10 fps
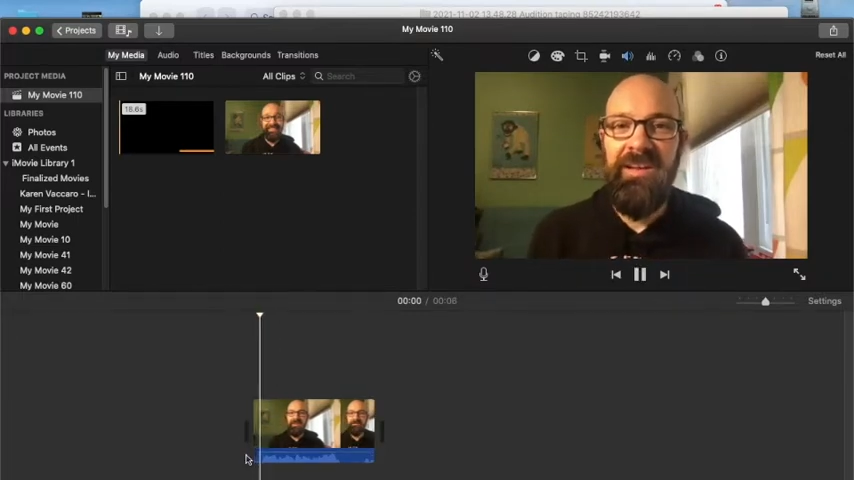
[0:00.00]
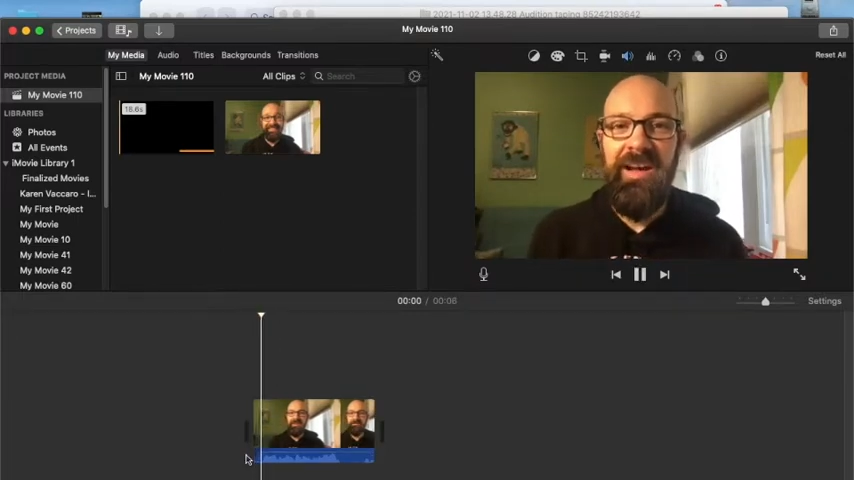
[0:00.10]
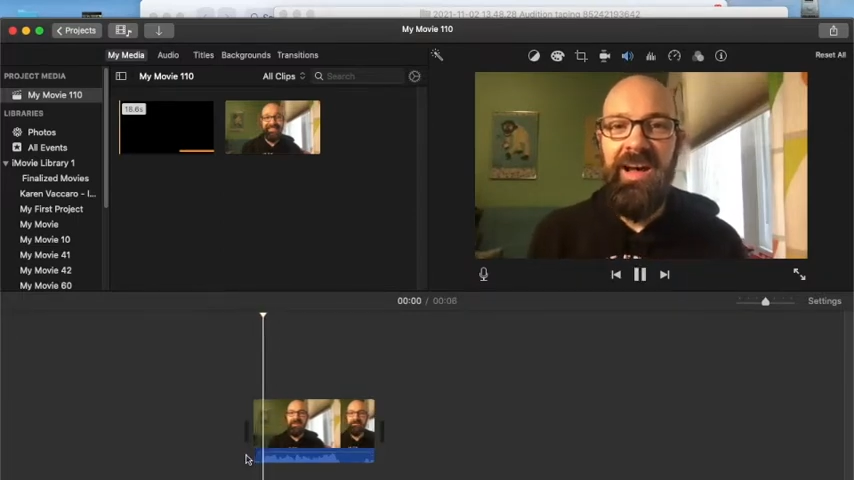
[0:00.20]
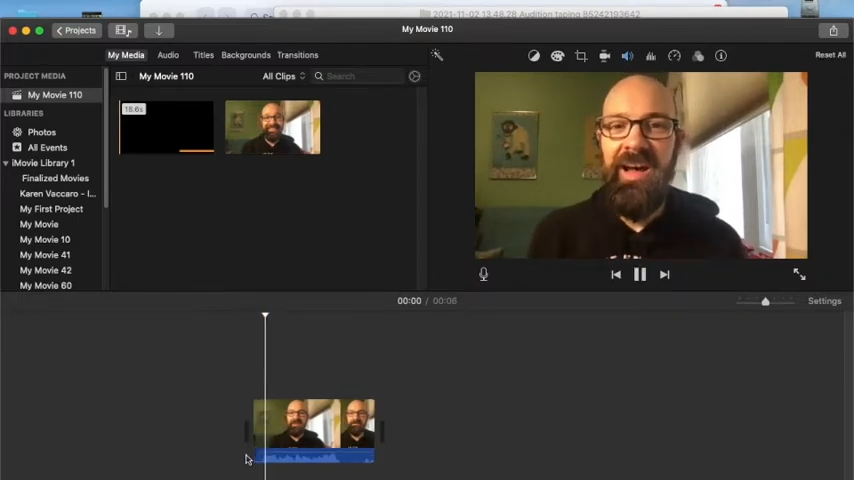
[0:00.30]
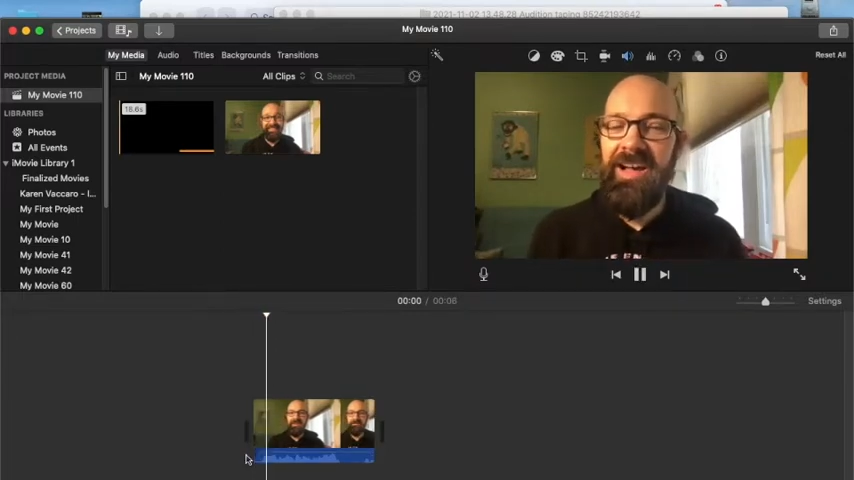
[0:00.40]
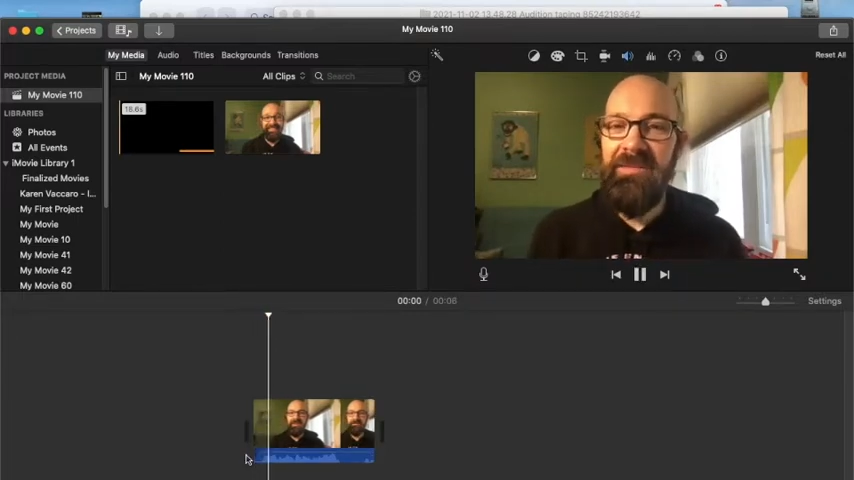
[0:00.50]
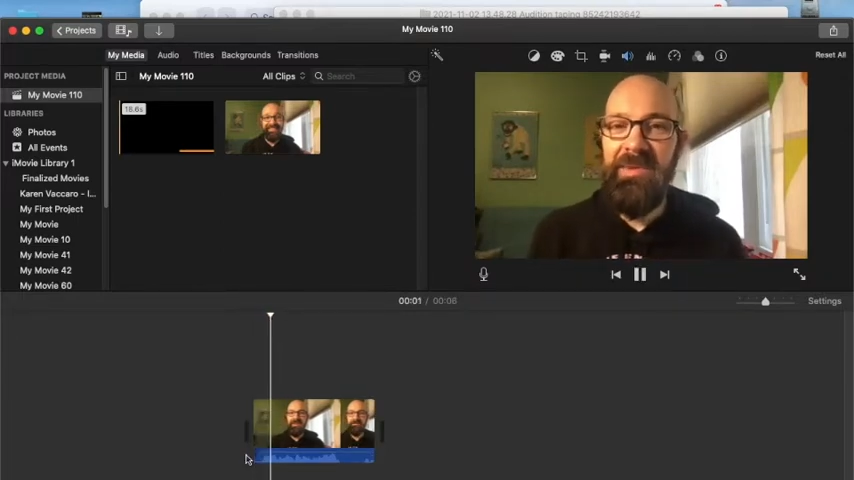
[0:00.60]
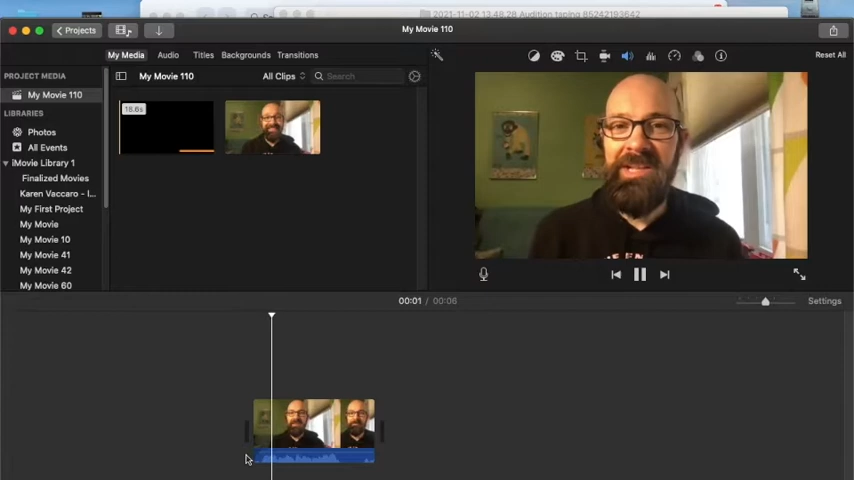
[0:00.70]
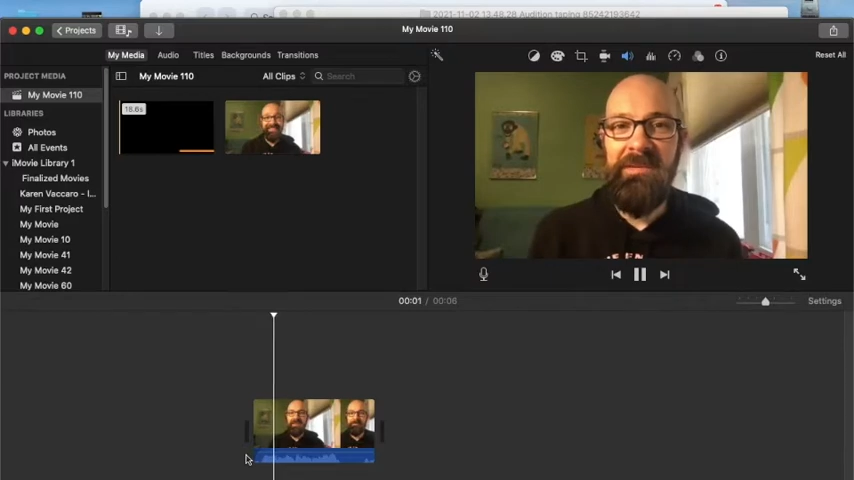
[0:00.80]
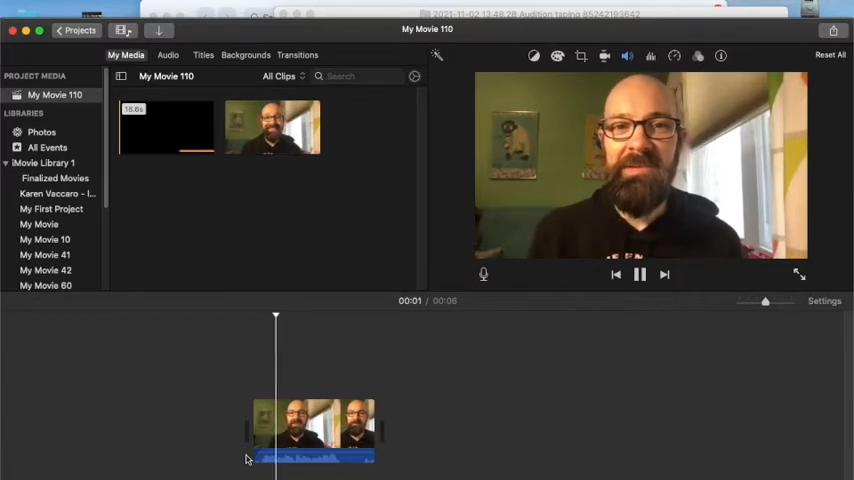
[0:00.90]
Hi, my
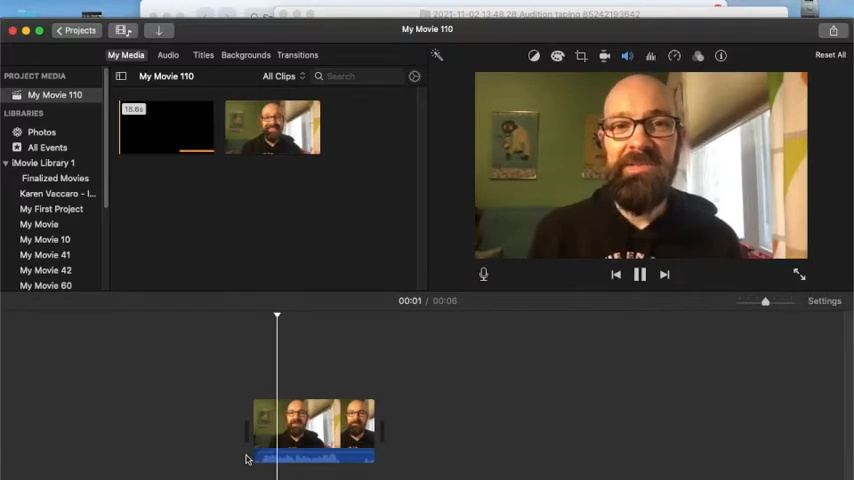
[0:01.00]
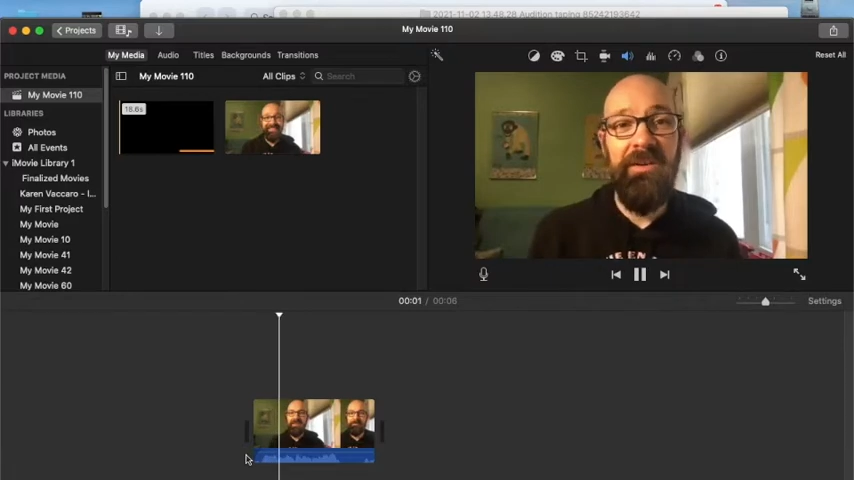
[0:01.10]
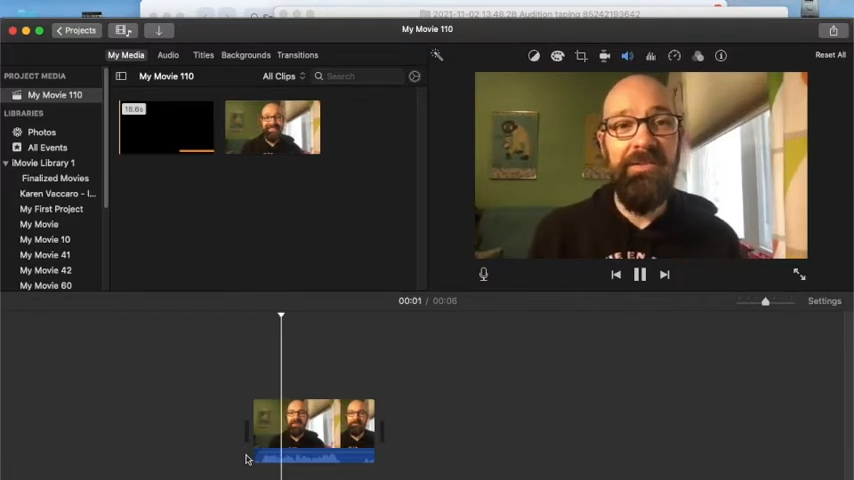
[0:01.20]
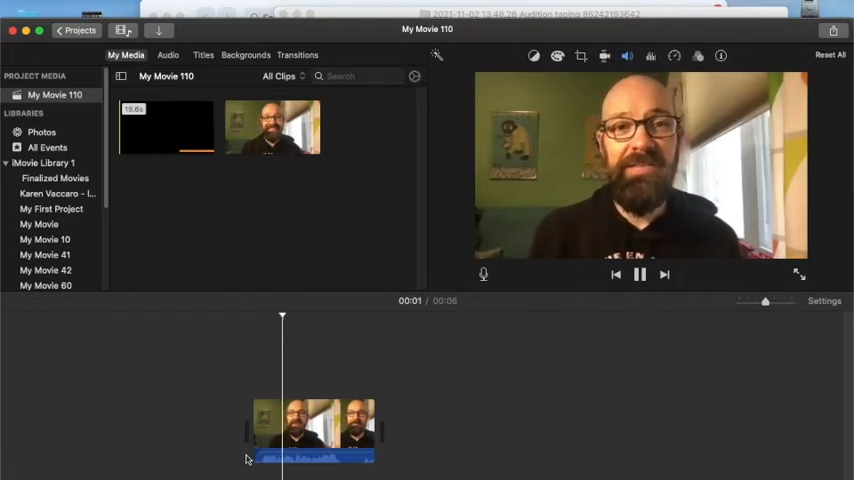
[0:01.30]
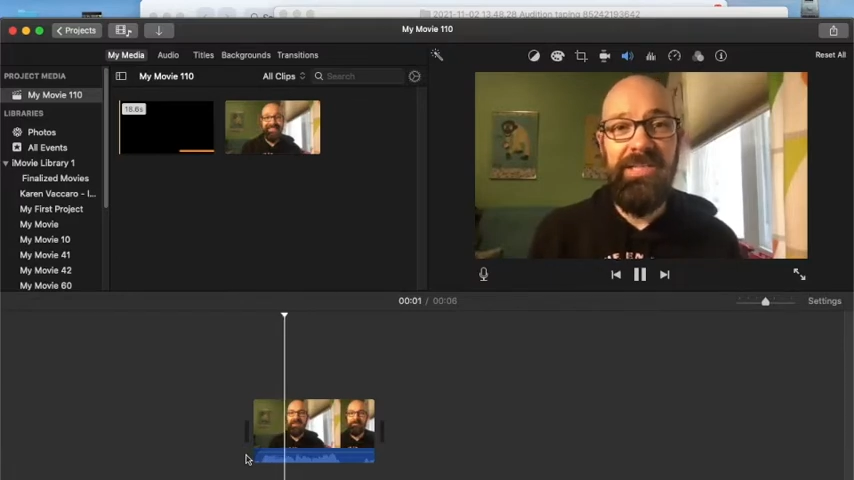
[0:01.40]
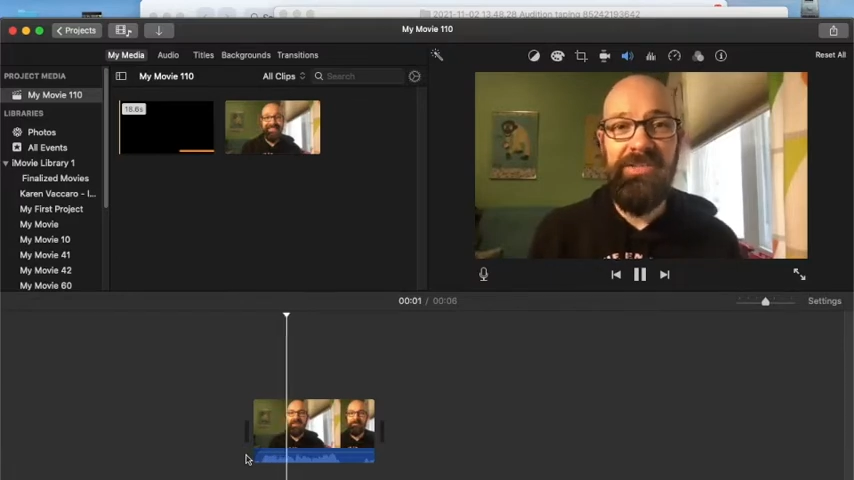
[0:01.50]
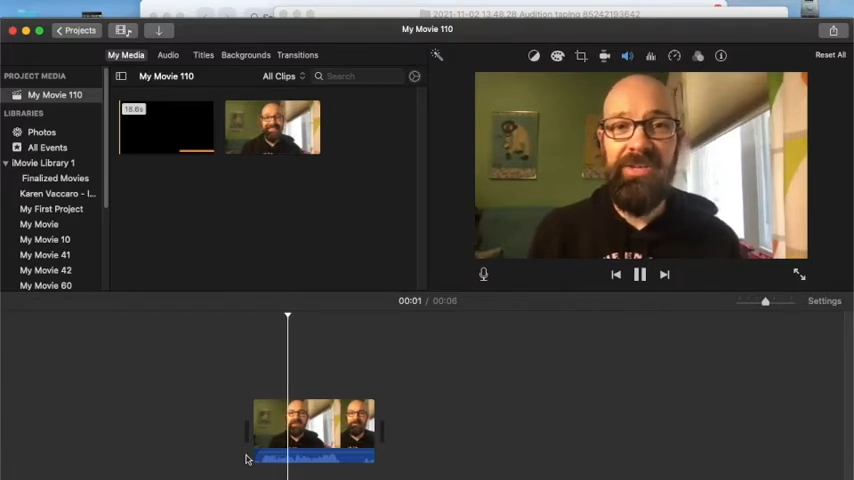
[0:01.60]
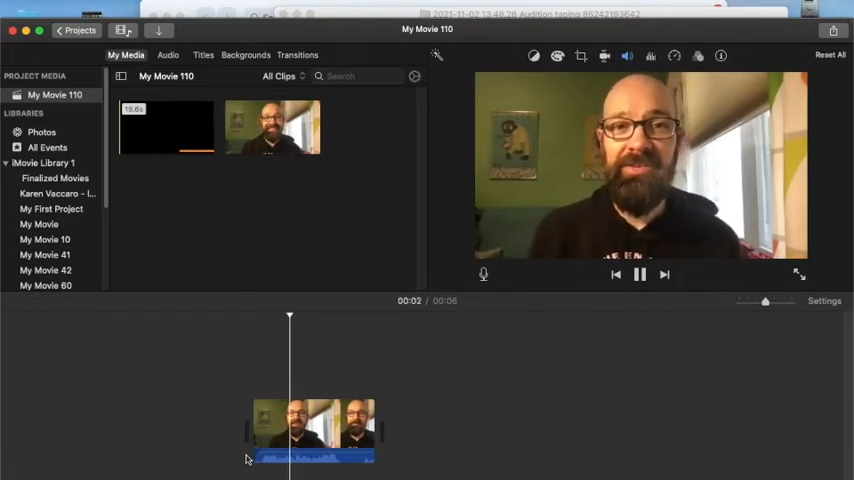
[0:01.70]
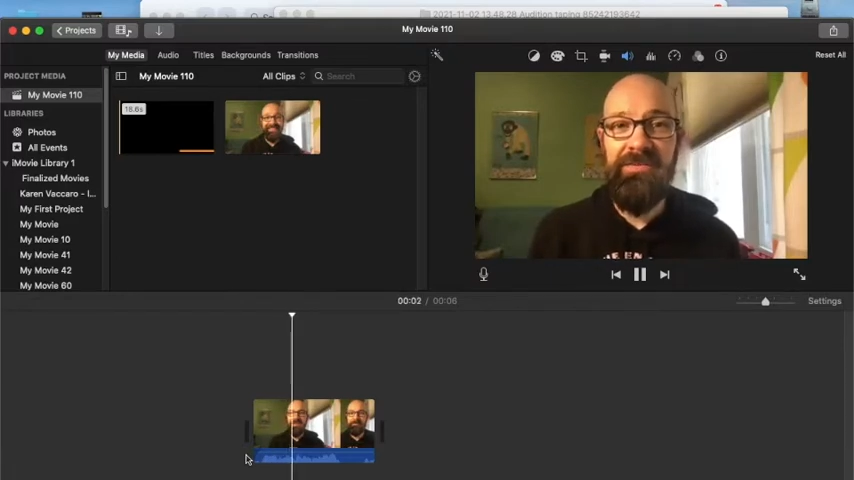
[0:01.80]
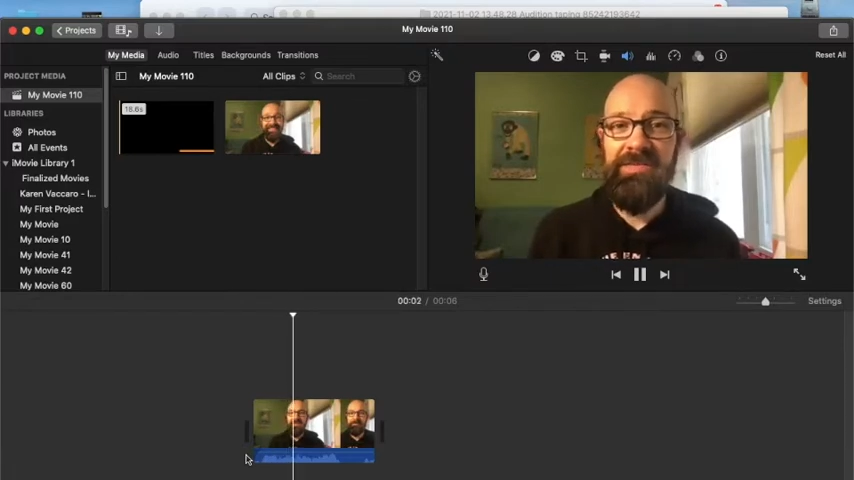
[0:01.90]
name is R.C. Jones.